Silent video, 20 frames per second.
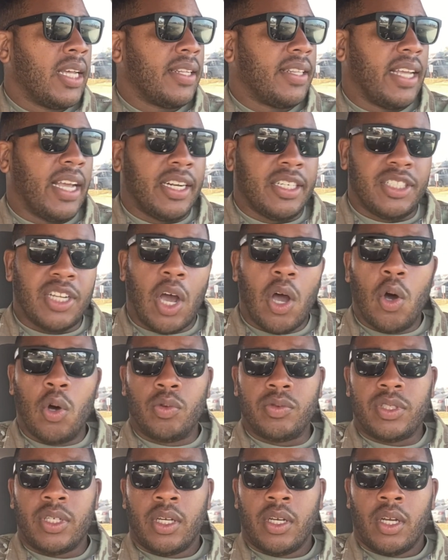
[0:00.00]
that
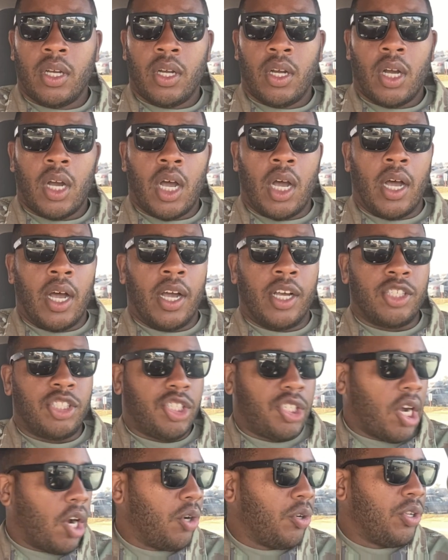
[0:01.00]
don't uh,
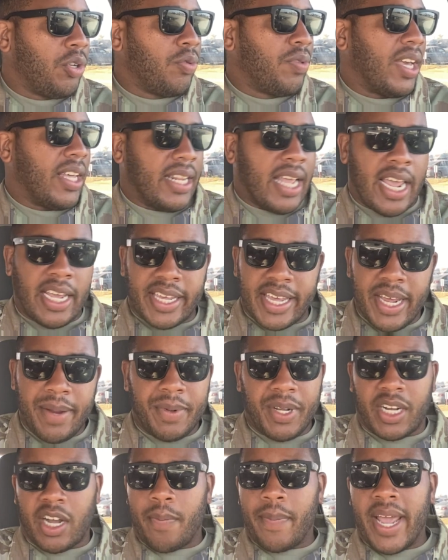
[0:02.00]
show you that they keep
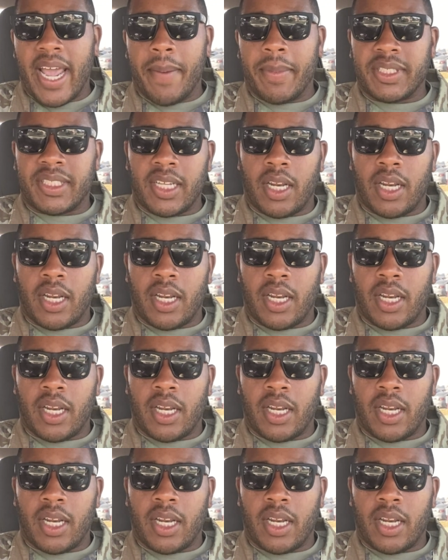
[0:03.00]
the commandments